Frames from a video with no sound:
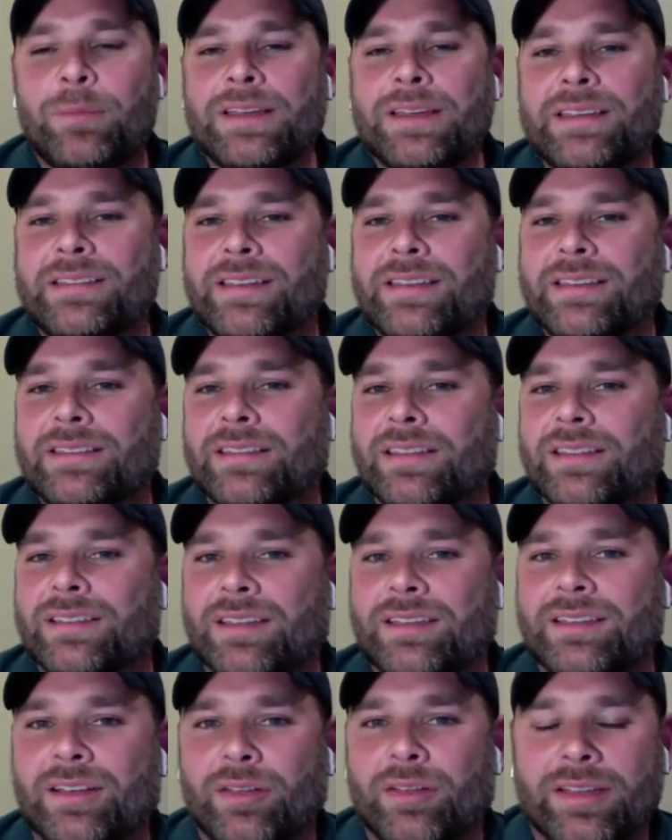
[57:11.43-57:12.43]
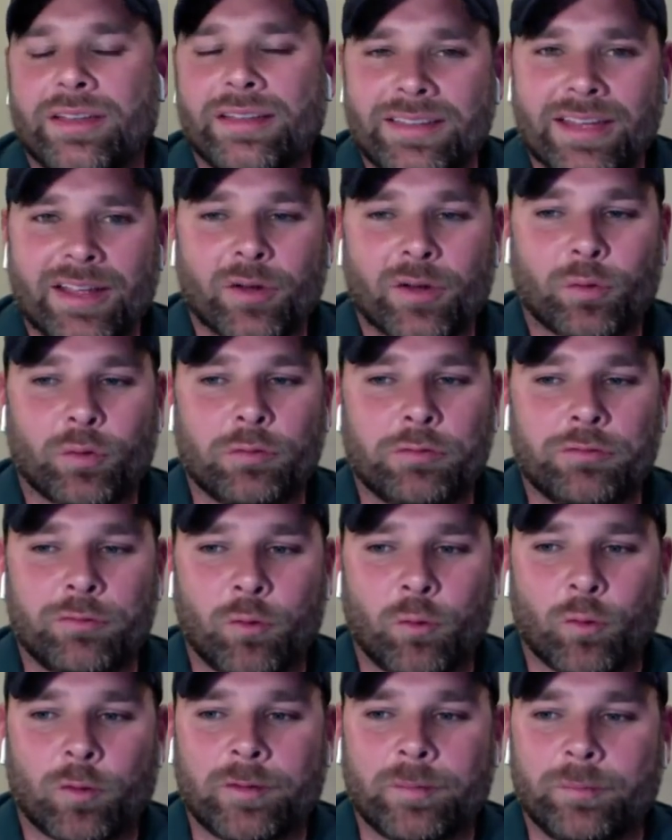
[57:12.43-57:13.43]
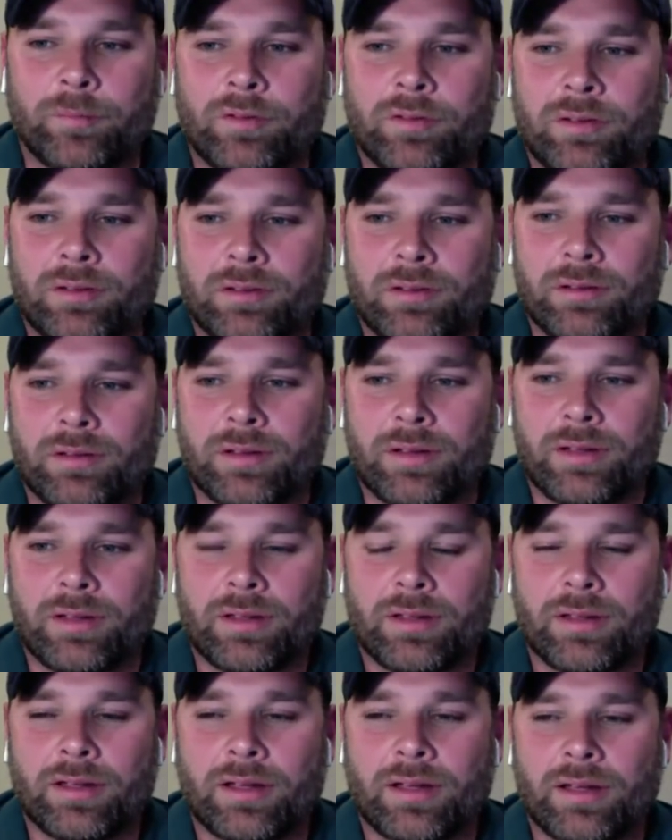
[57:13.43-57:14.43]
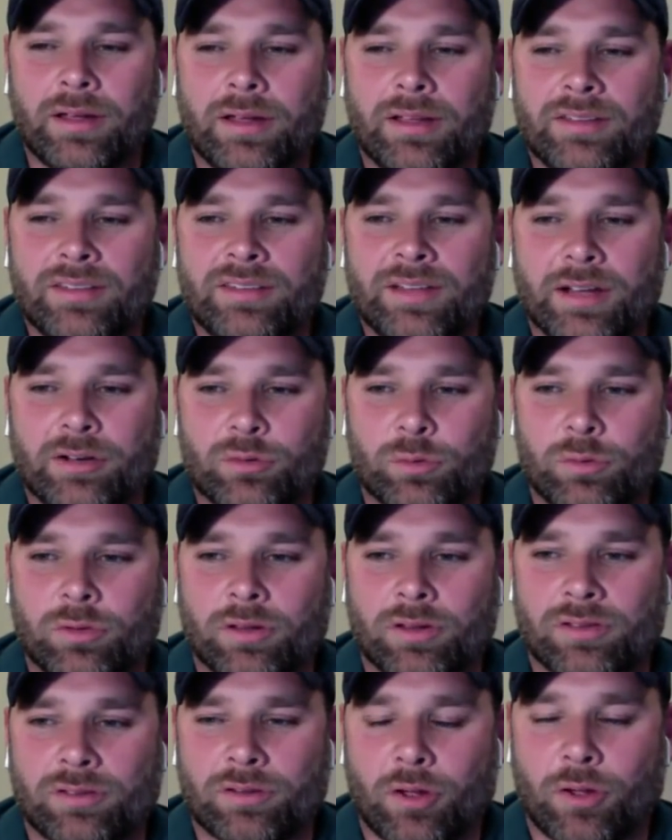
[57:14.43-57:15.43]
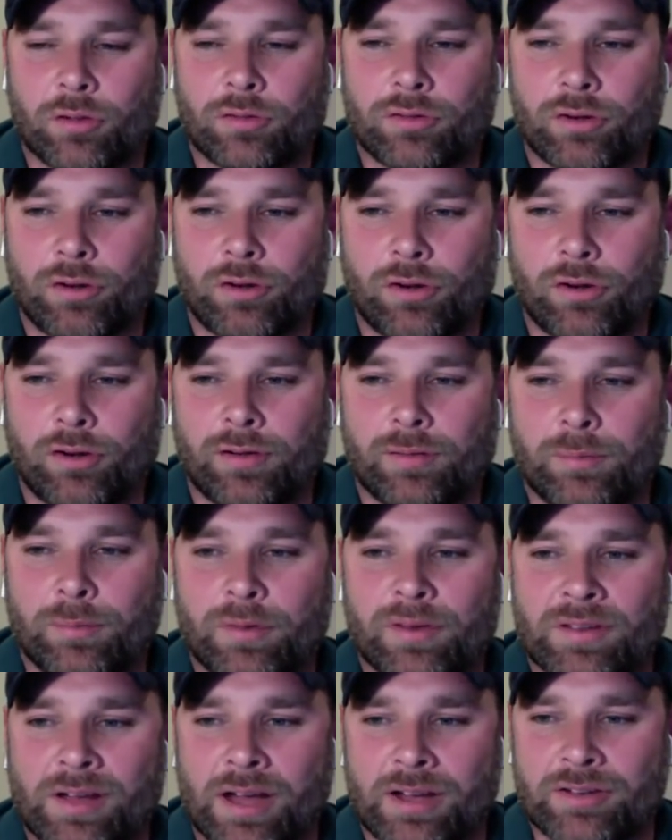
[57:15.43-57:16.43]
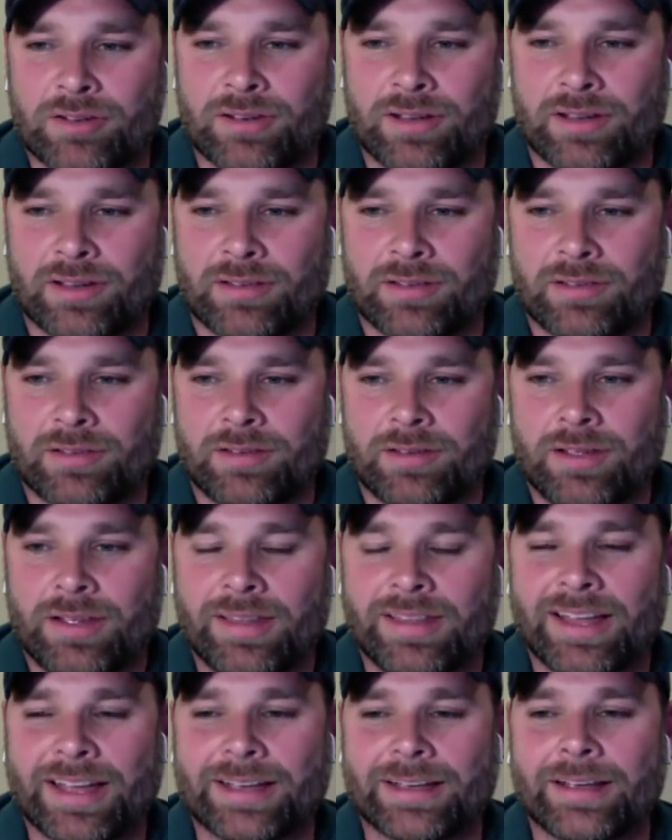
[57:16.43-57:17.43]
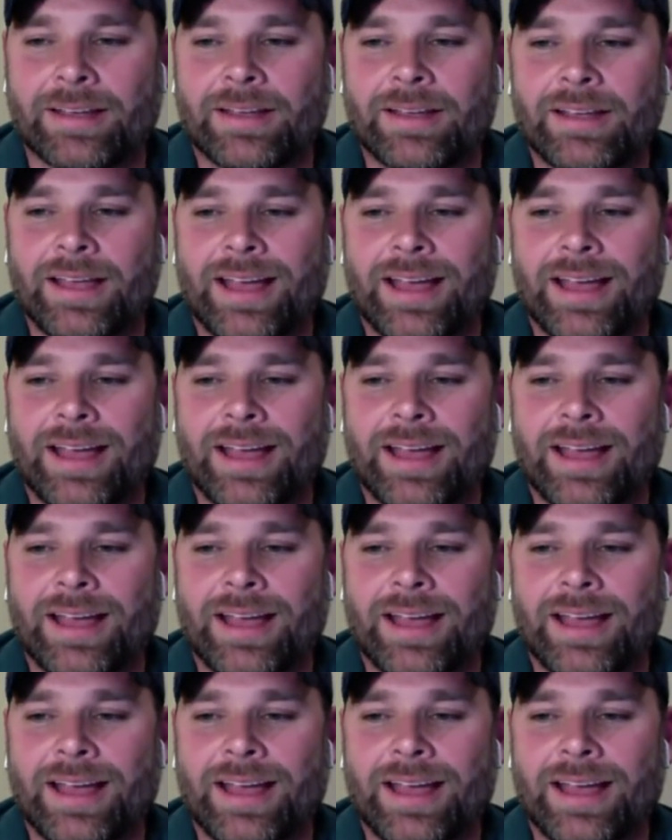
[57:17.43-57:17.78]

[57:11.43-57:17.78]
many seasons until they take a reformed sexual assaulter, misogynist, like